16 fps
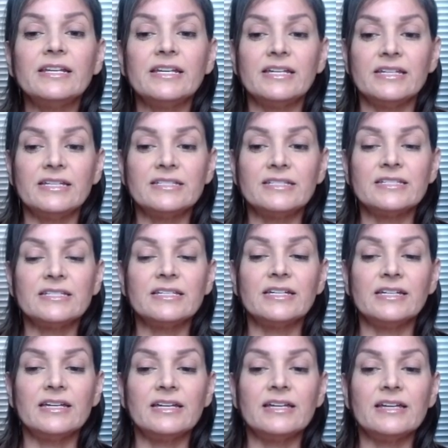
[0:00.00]
is,
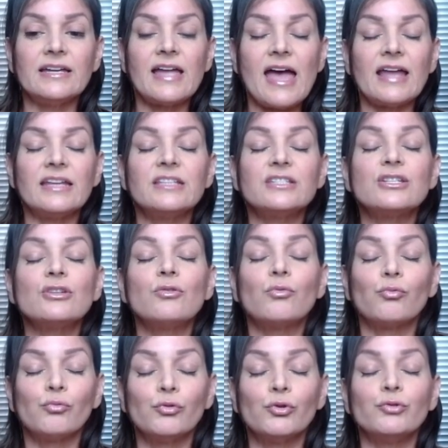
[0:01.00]
at its
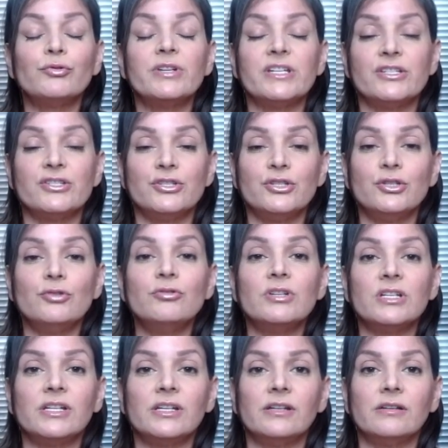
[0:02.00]
root, is
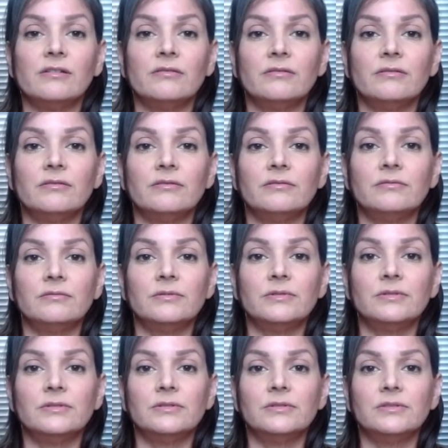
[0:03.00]
unity.
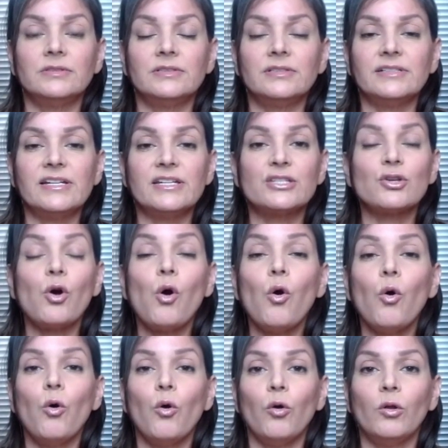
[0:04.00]
It's
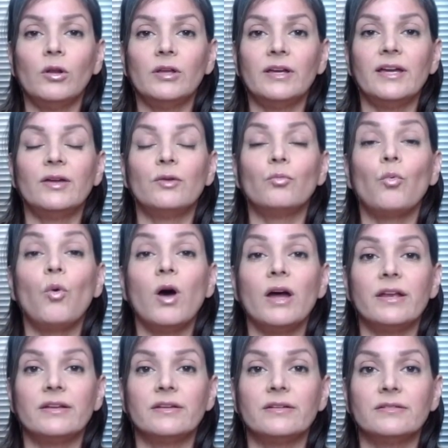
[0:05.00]
whole and one.